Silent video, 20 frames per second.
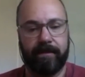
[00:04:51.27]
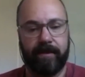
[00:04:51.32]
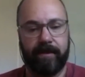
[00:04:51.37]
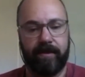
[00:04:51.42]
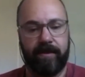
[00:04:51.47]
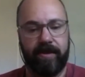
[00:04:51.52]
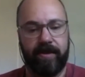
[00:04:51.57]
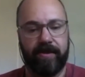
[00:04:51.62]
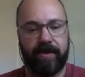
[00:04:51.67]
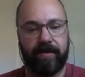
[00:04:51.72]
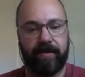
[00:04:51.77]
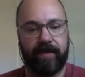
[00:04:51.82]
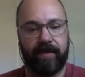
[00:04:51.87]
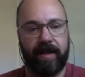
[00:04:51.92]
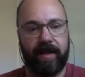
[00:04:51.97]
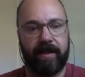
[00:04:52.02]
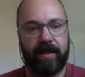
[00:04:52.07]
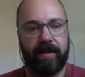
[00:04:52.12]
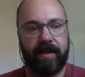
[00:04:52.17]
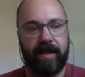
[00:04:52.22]
who used to run
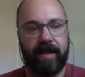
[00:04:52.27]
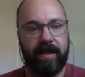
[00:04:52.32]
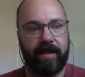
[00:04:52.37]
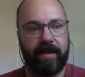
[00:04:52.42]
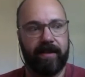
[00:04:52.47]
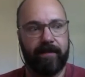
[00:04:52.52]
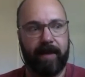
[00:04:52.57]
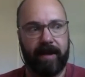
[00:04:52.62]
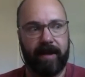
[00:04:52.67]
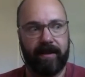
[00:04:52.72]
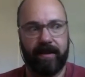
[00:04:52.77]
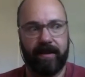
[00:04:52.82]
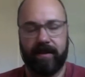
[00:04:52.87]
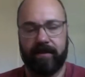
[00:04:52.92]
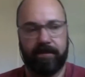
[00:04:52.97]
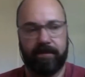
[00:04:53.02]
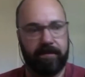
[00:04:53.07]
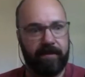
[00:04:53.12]
a clinic back in